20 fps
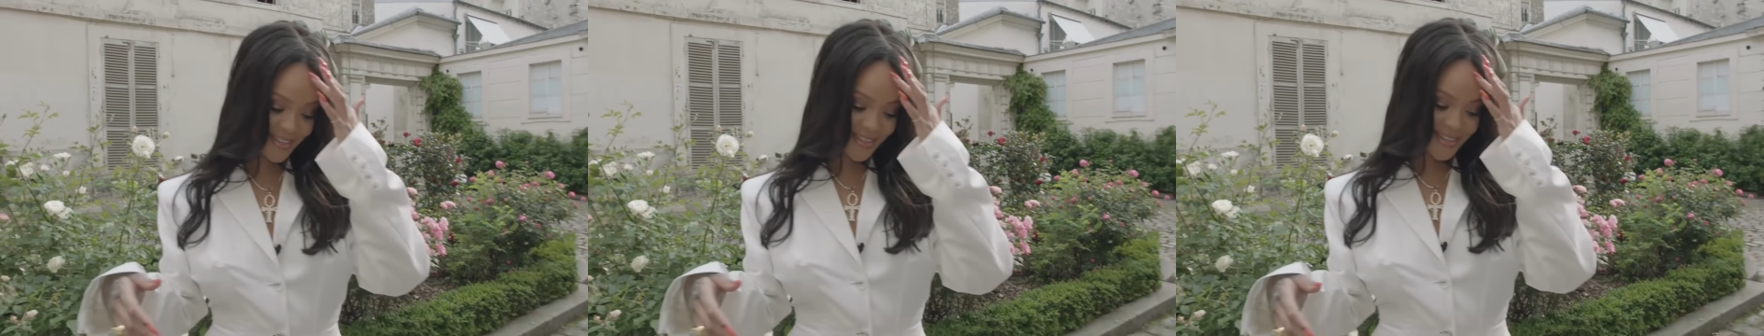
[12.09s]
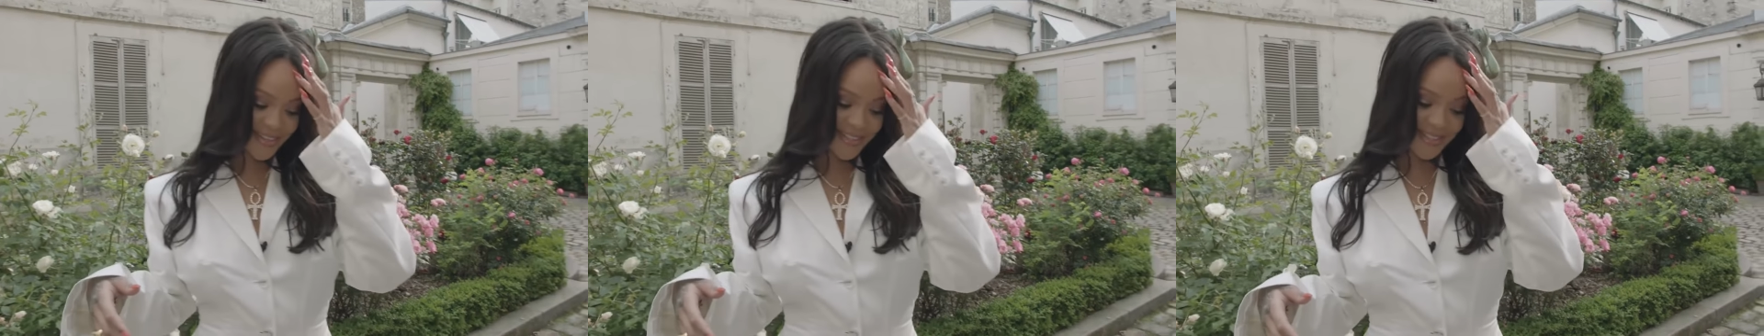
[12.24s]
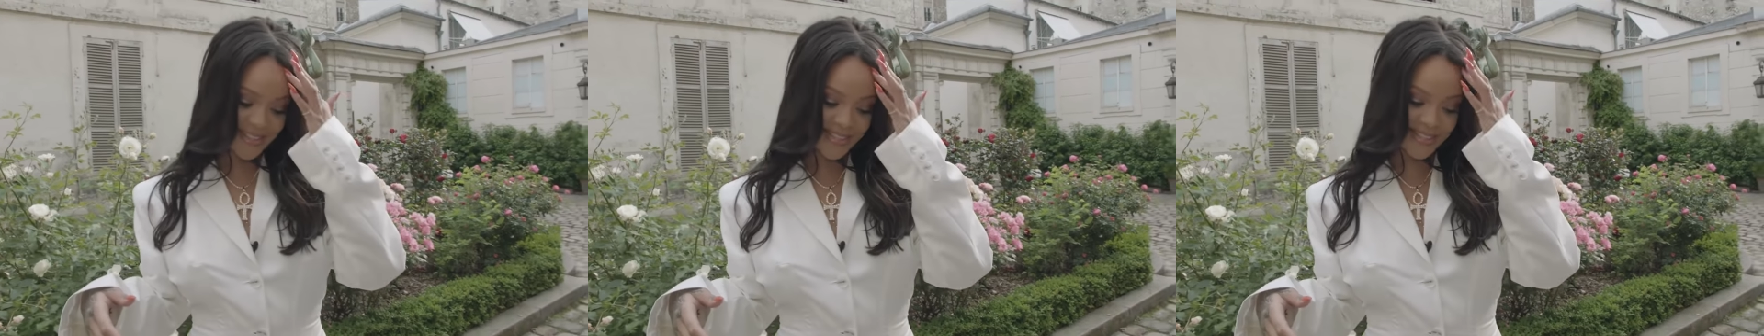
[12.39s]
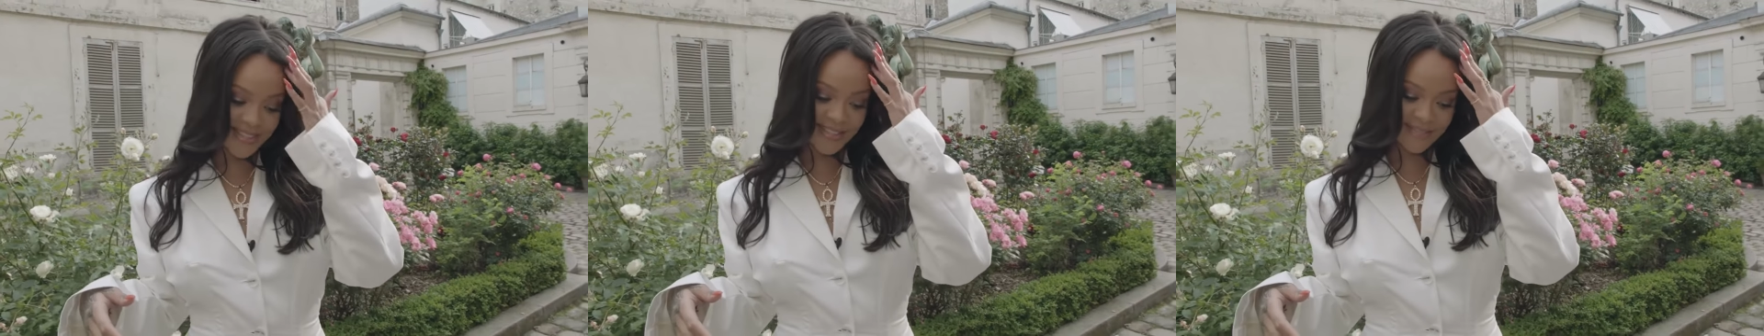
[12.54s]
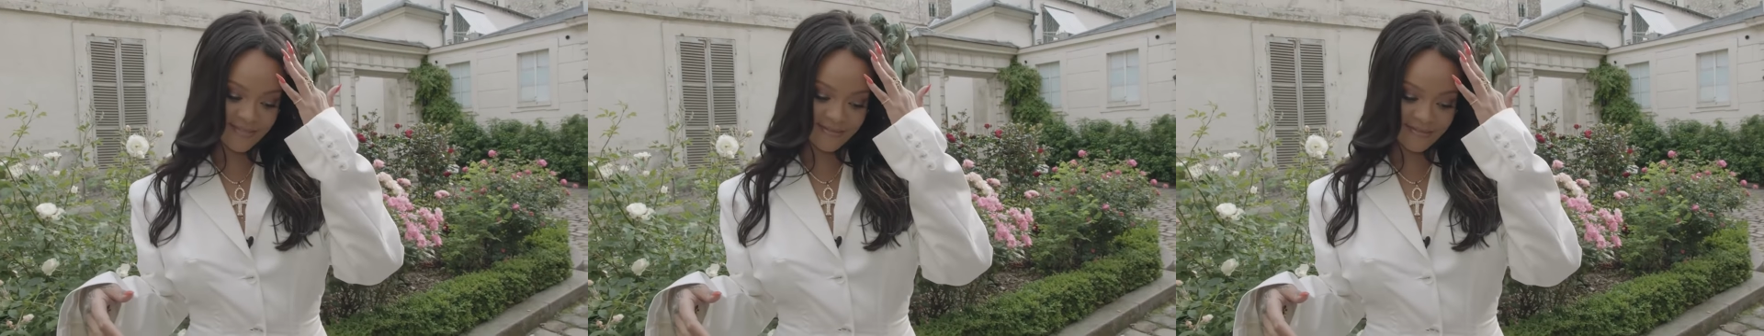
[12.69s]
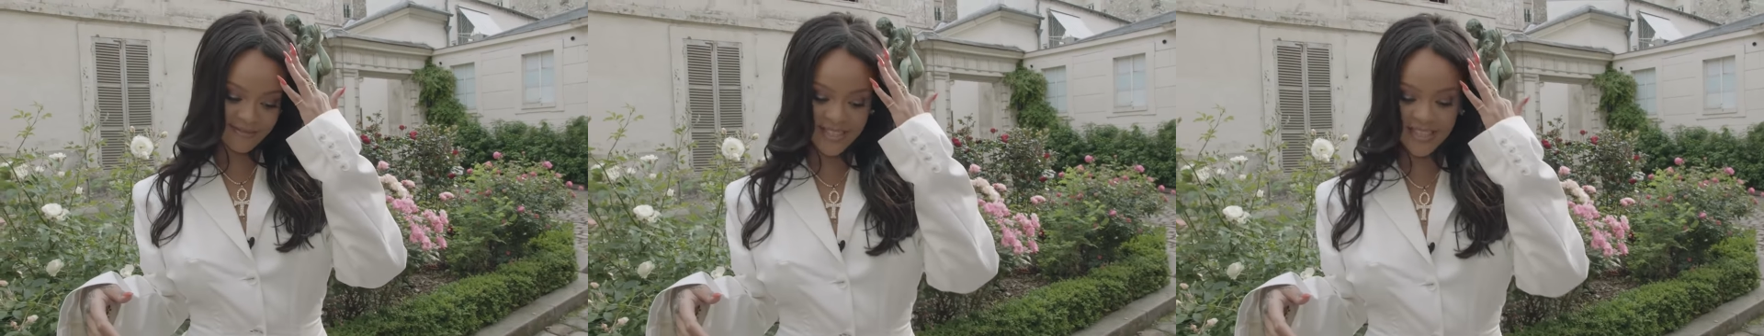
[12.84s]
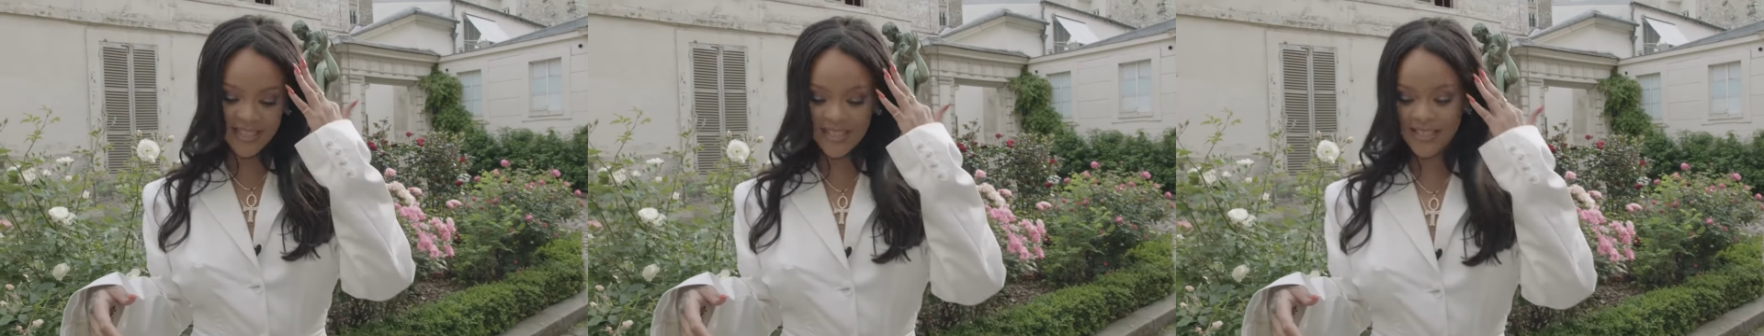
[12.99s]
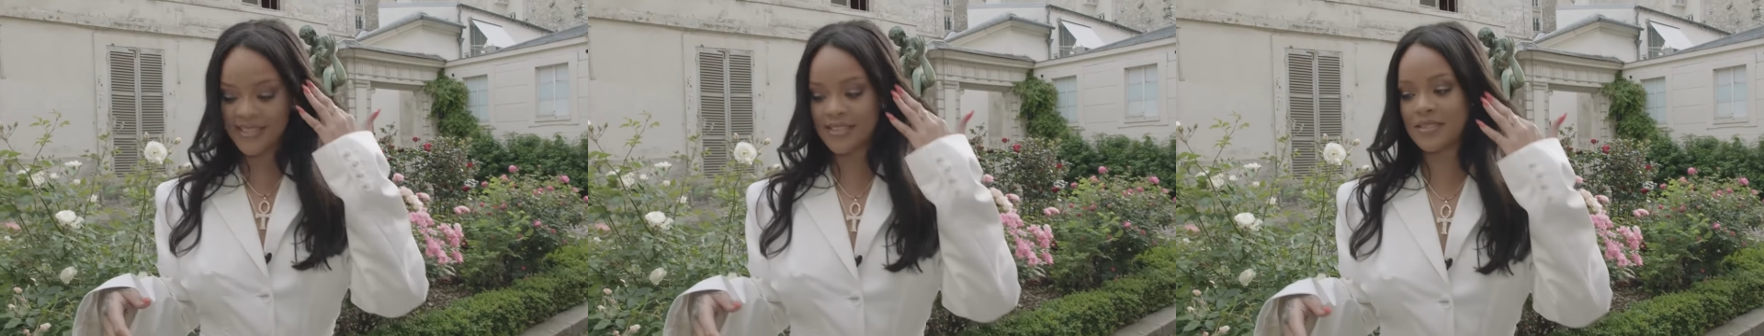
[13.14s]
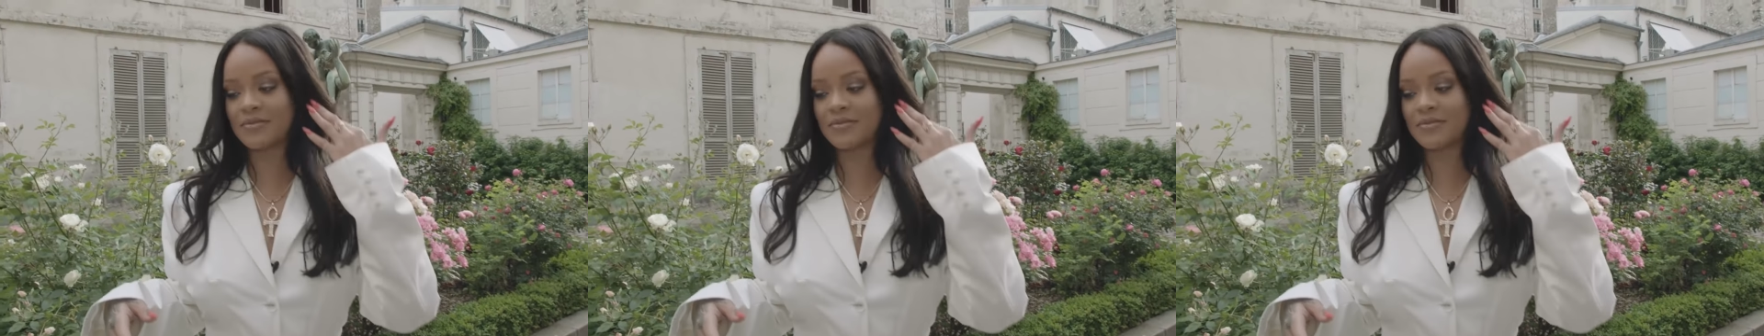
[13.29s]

Because it's really